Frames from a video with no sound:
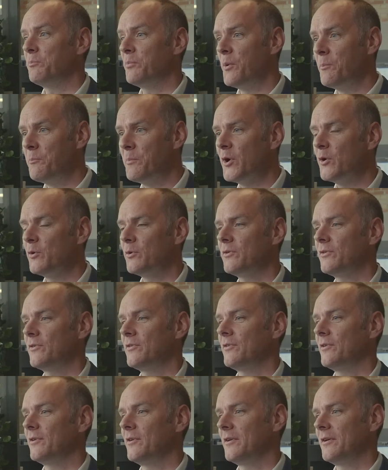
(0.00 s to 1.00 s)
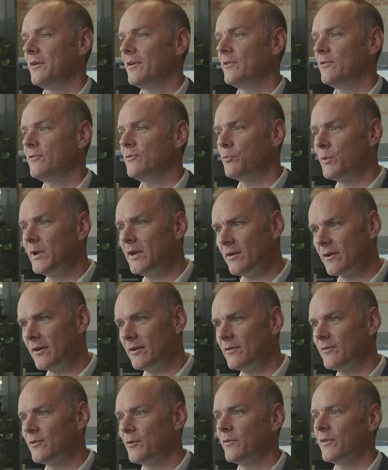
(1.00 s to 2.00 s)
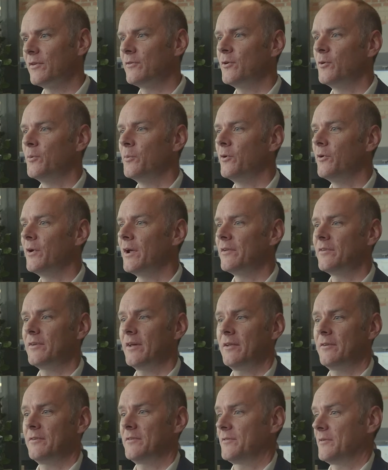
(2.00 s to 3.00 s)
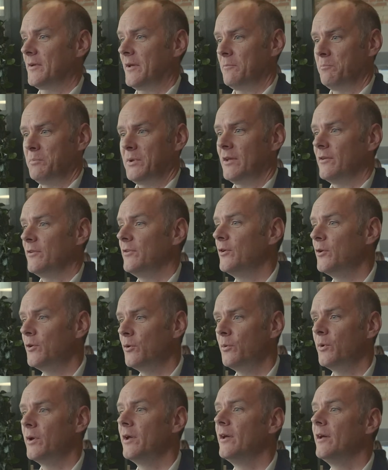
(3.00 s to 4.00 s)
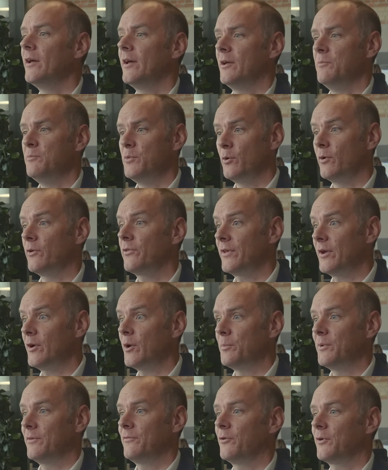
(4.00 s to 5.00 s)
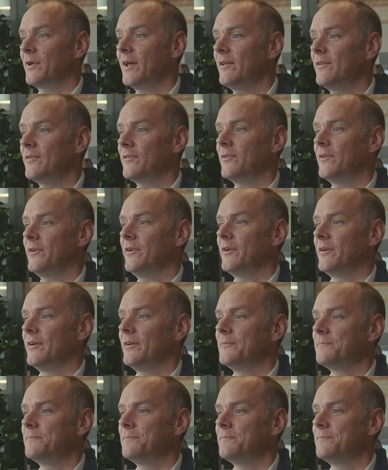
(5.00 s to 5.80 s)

promote shrinkage of the tumor and be a new immunotherapy for cancer.